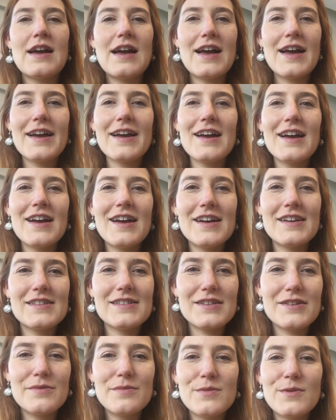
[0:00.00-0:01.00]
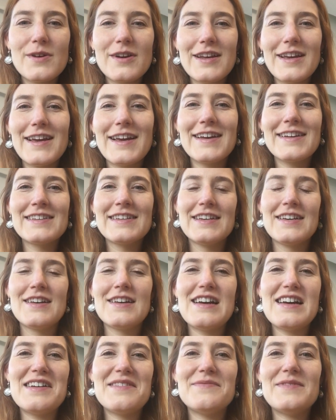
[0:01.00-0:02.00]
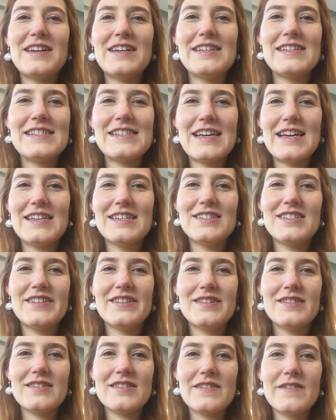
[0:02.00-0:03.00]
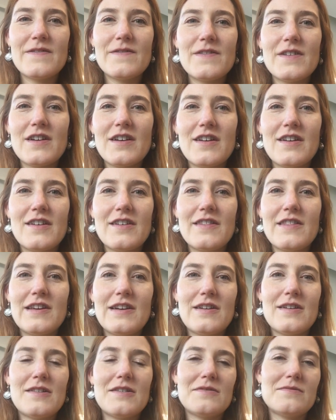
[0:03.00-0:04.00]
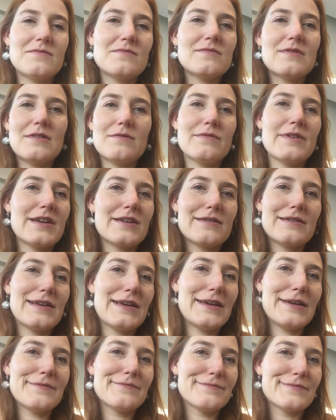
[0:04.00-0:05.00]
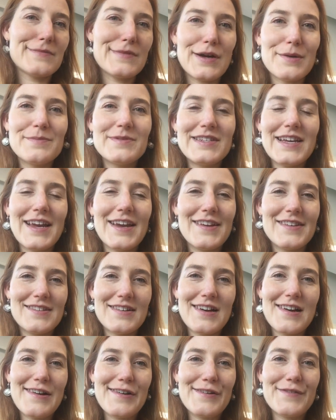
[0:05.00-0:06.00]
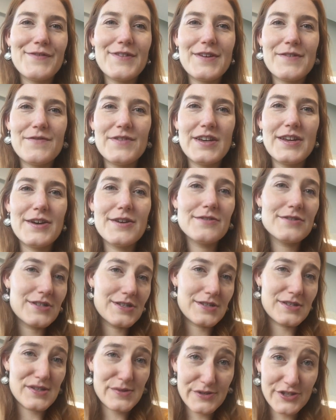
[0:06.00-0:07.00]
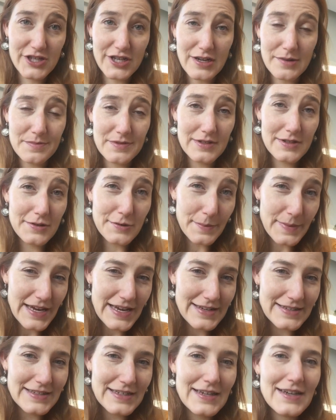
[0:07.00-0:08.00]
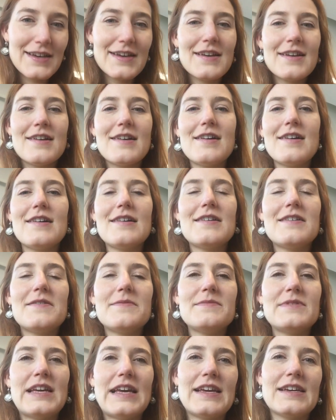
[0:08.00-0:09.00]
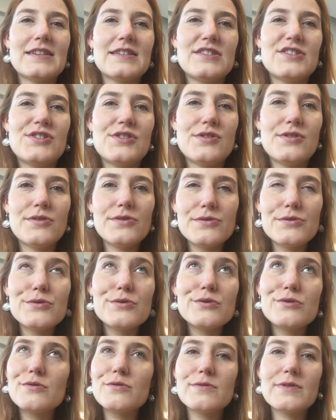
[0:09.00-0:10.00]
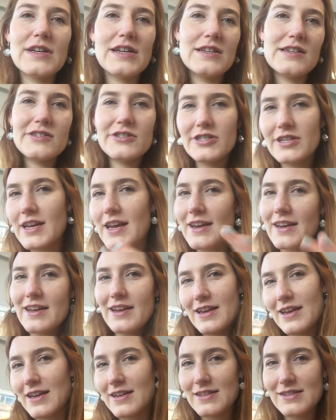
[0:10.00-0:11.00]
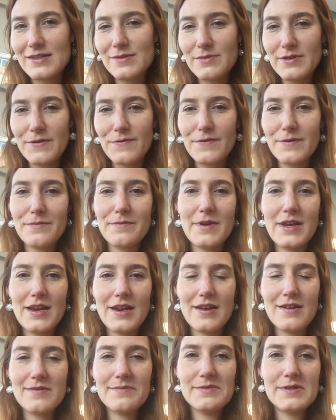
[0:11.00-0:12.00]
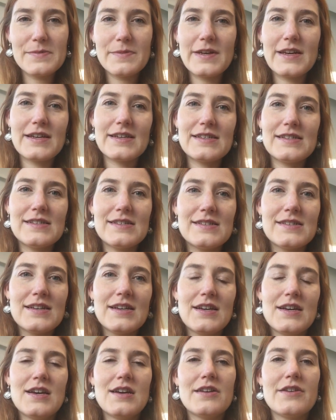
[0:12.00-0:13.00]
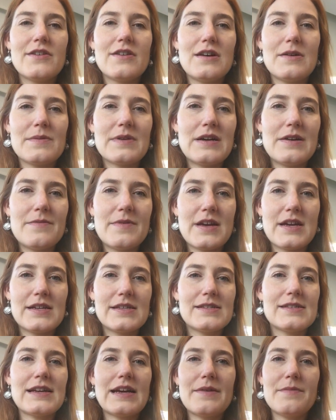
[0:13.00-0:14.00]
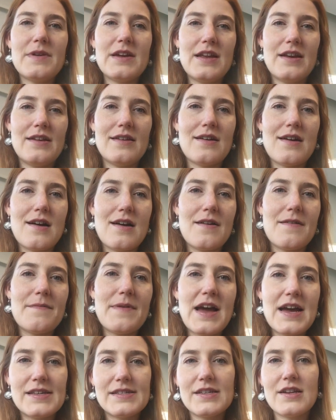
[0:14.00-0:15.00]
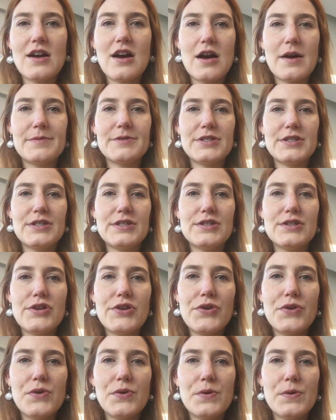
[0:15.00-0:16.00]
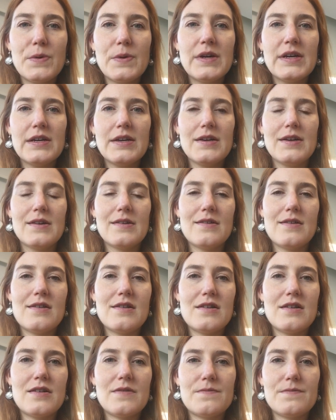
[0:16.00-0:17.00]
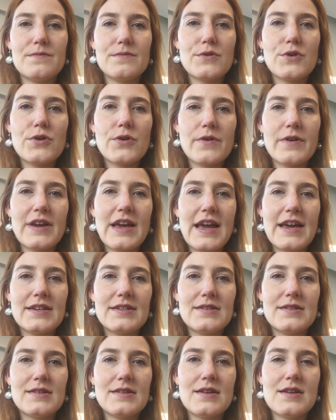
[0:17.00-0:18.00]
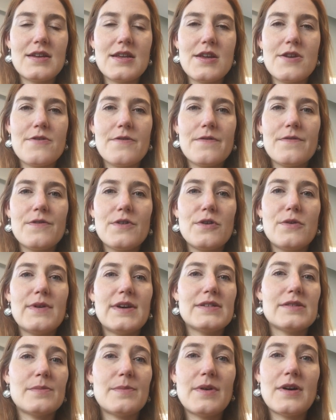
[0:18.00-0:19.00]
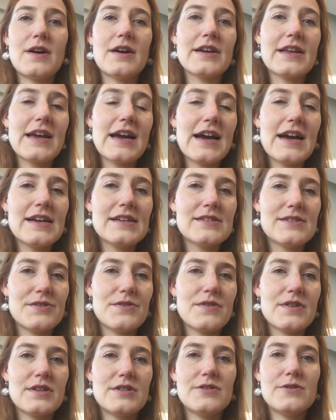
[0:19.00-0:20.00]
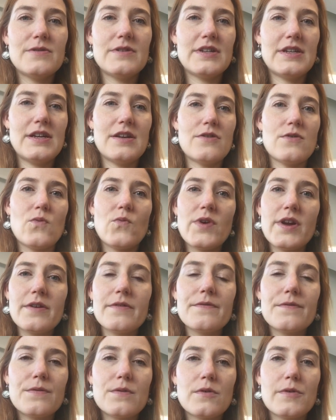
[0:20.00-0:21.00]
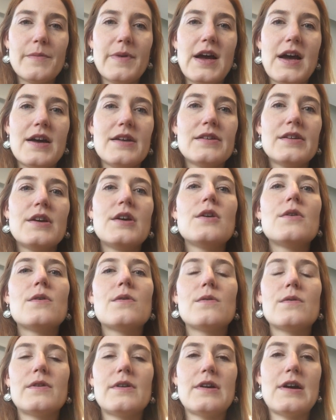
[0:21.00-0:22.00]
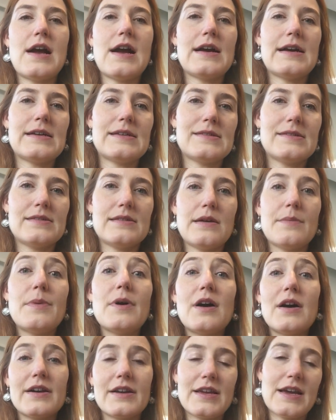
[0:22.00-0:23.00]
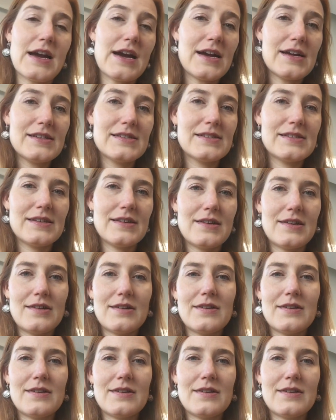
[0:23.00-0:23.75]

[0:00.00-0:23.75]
Hi guys, good morning. I decided to deliver a weekly update via video just to switch it up a little bit and to initiate getting into some different mediums because your upcoming assignment has an option to create an interview as a podcast. So you can do it in a written format or as a podcast.